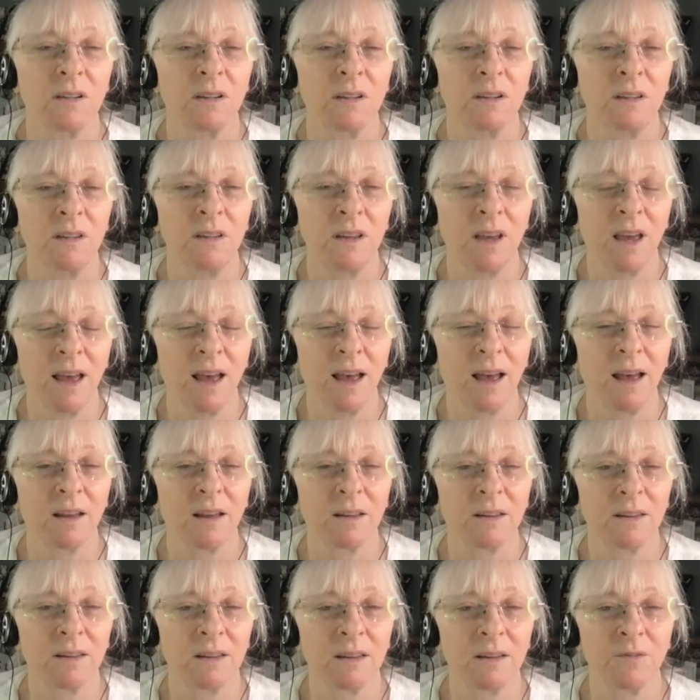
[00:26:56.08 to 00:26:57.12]
yeah,
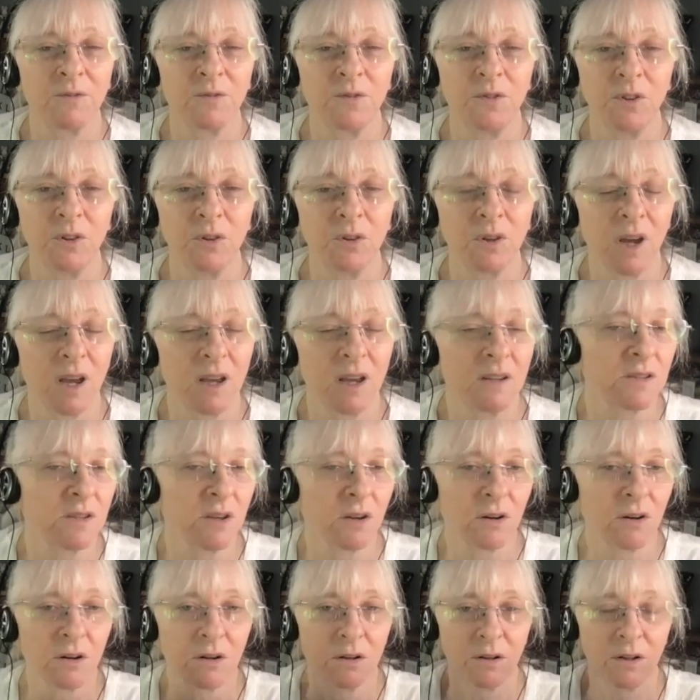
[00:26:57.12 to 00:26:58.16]
if you guys
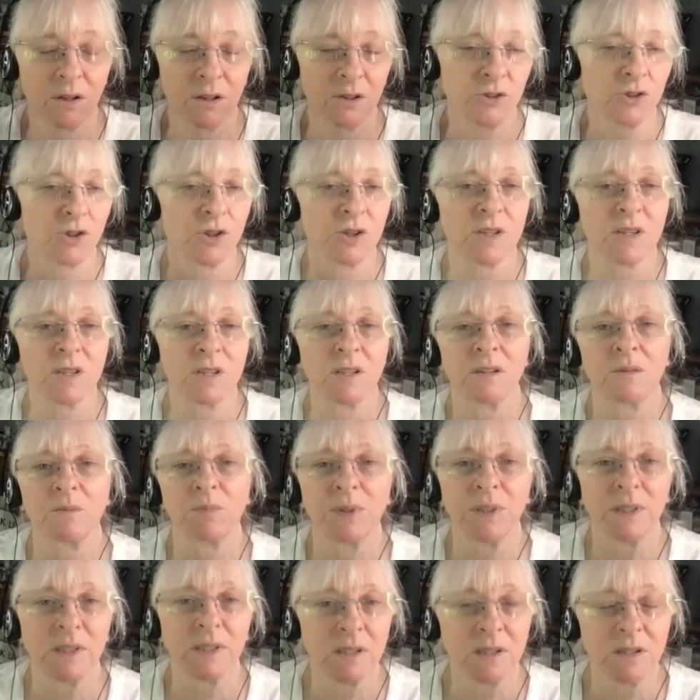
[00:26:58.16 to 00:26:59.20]
are interested,
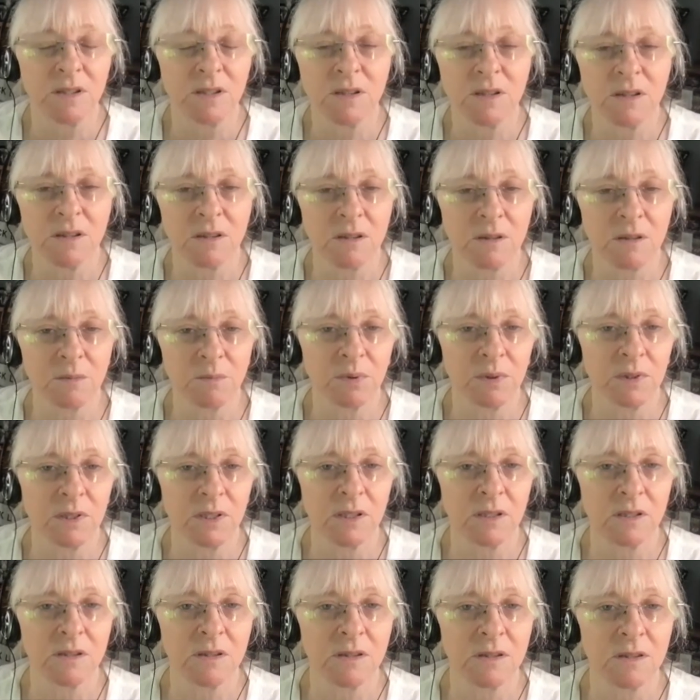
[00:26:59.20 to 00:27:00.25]
please
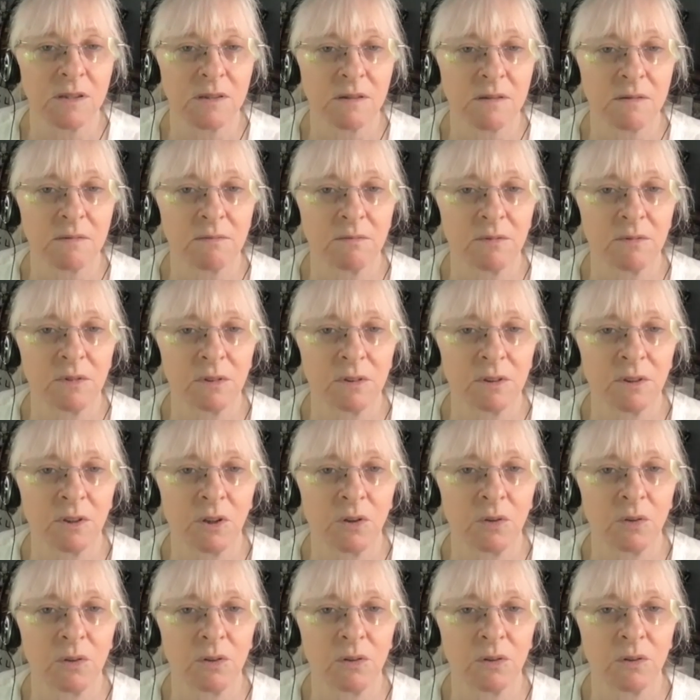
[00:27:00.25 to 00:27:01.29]
you
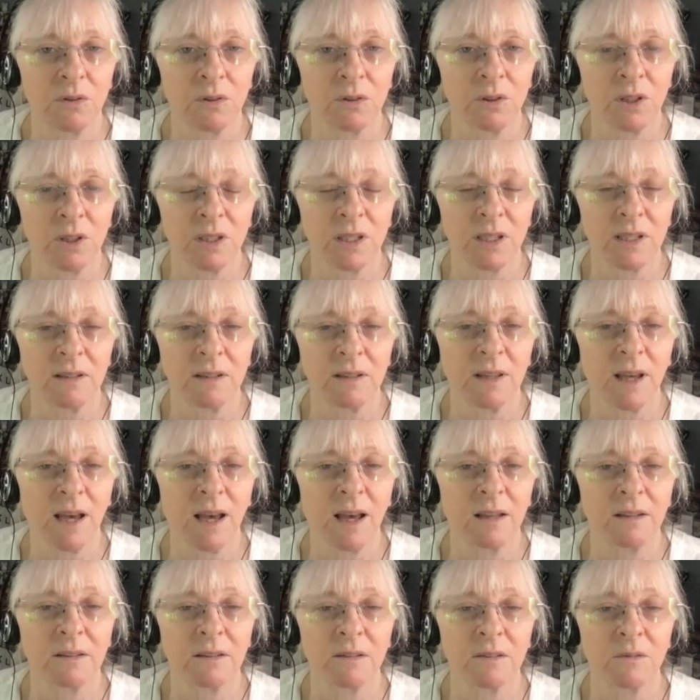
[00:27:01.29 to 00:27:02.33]
know, look into
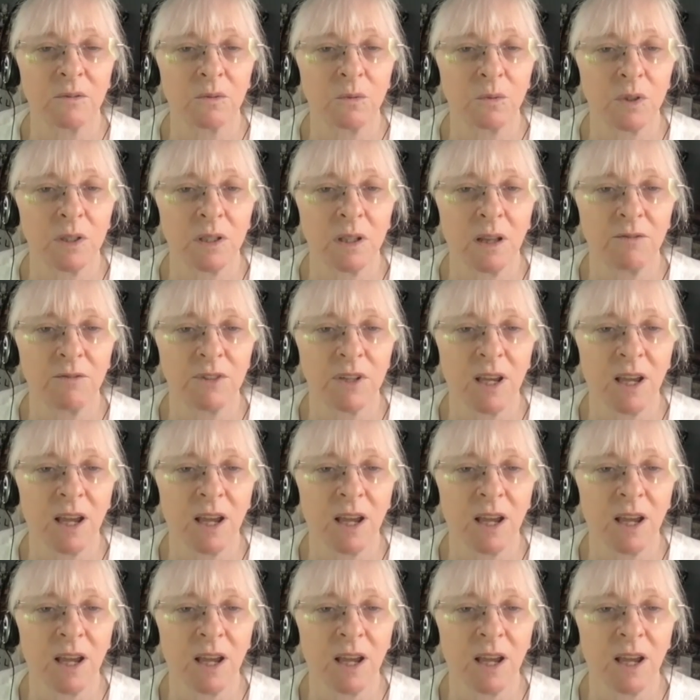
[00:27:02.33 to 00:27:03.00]
that, and we'd love to